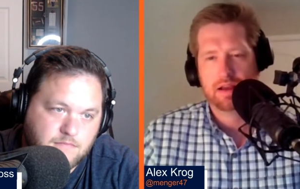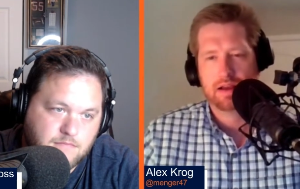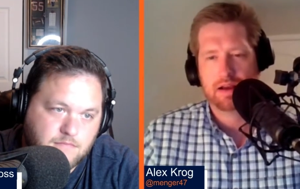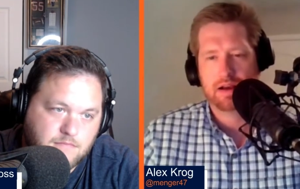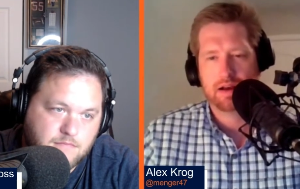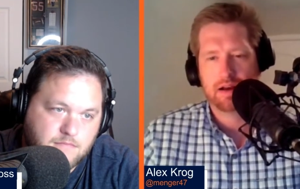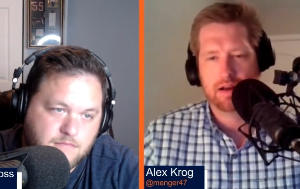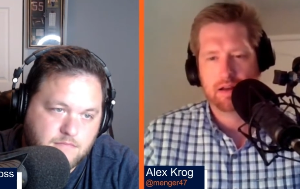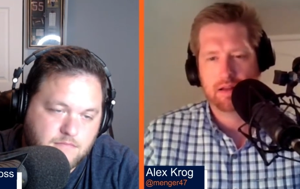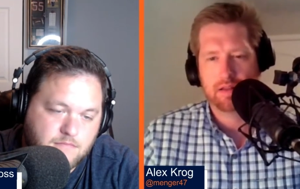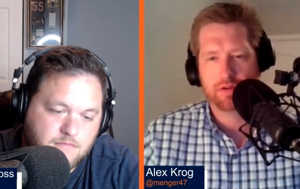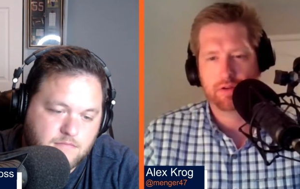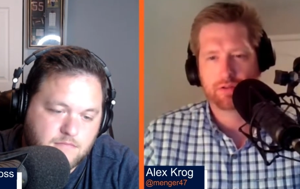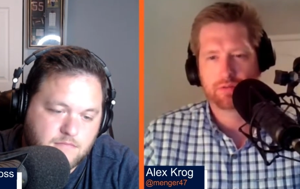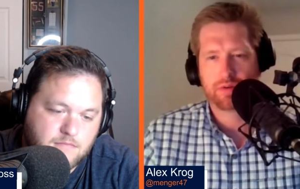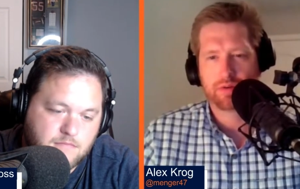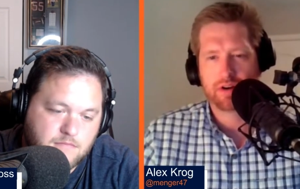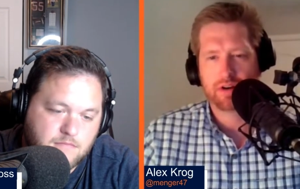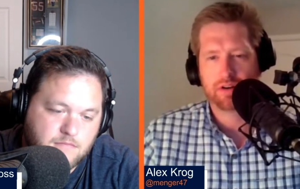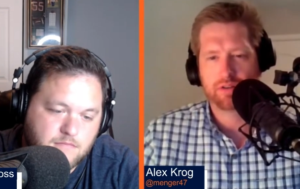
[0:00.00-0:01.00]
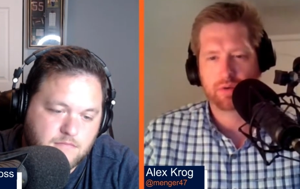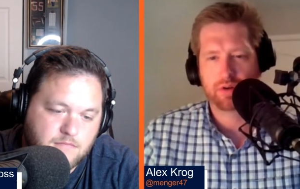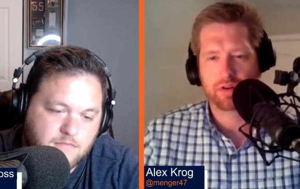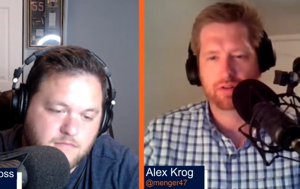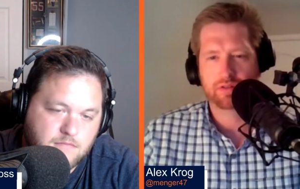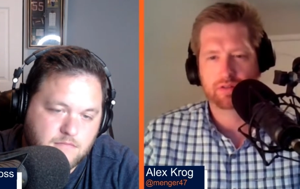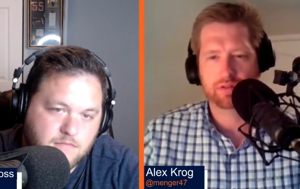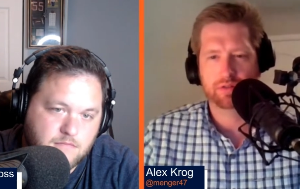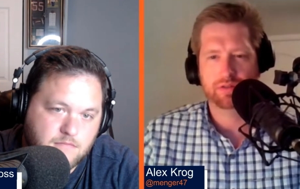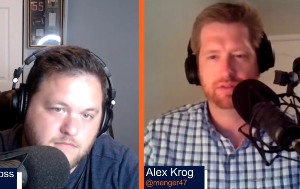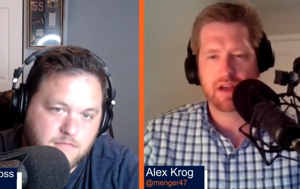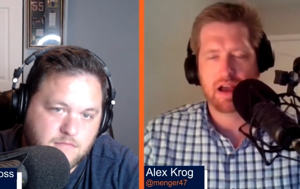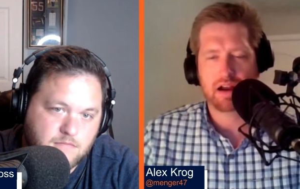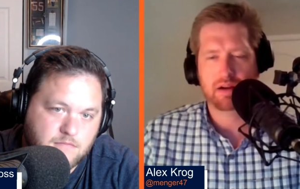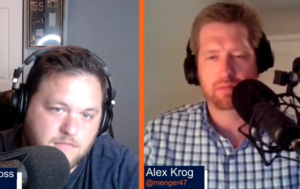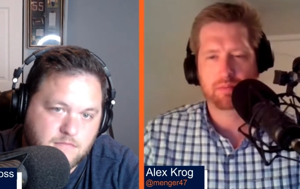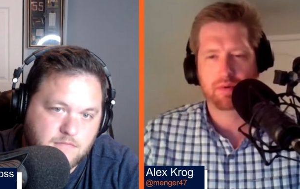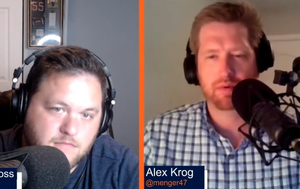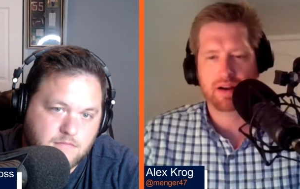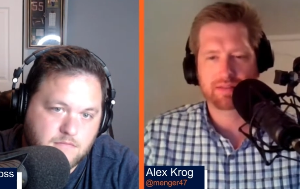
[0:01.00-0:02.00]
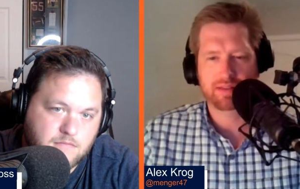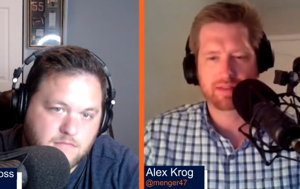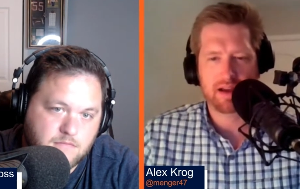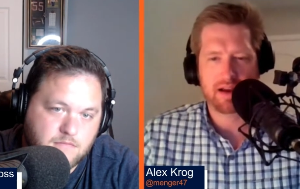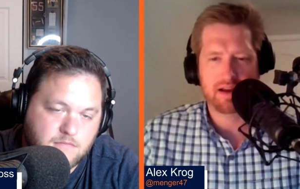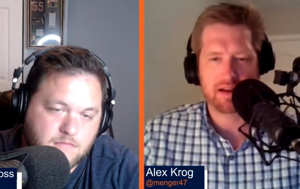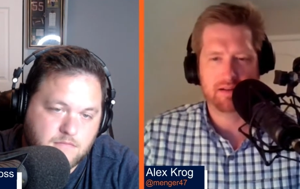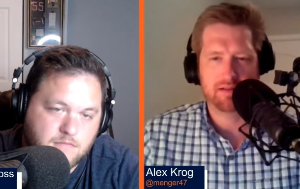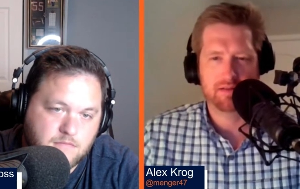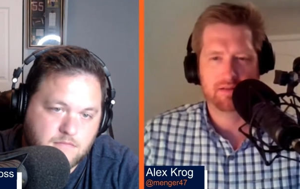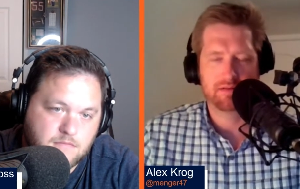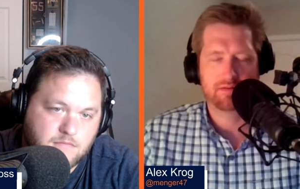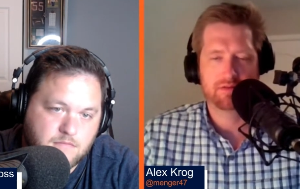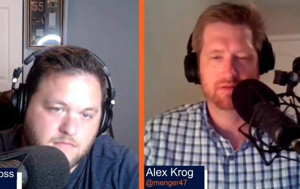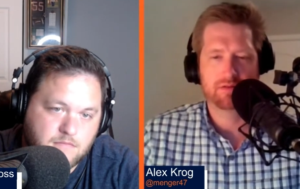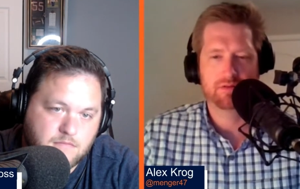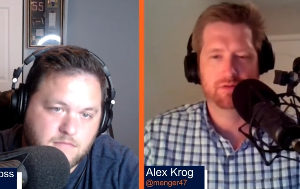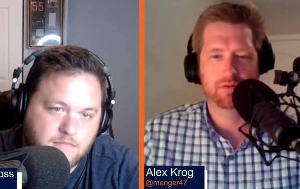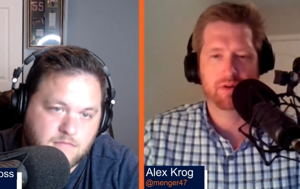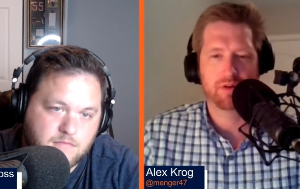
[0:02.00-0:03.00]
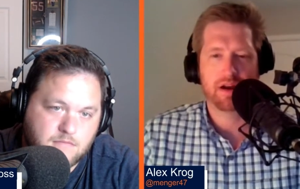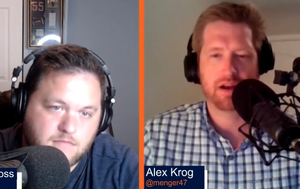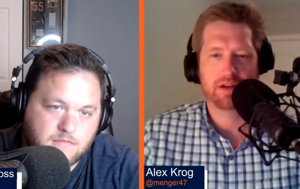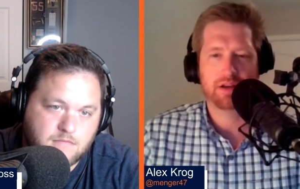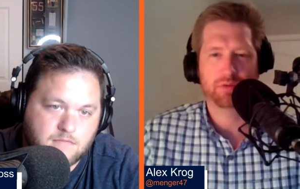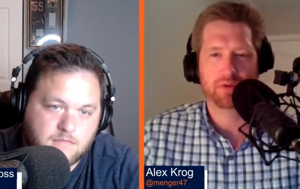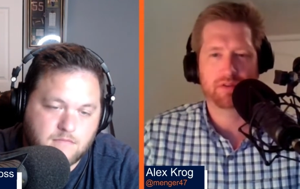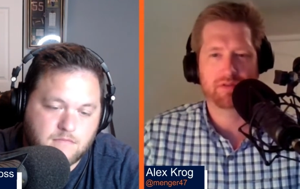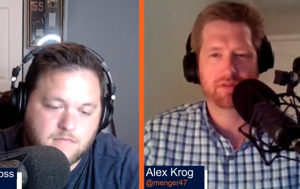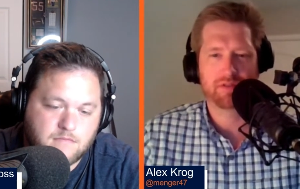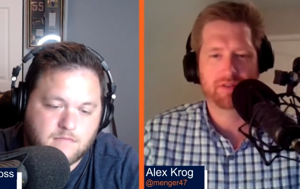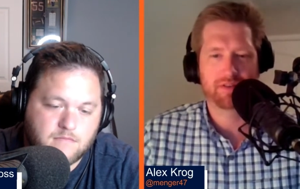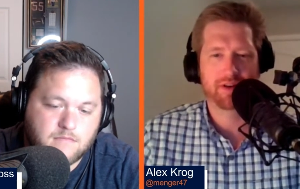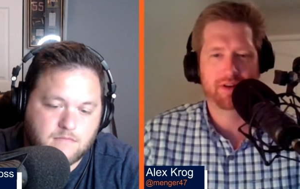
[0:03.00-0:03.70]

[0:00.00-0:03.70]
Speaker 1: Uh, those players would include Dak Prescott, who, as we've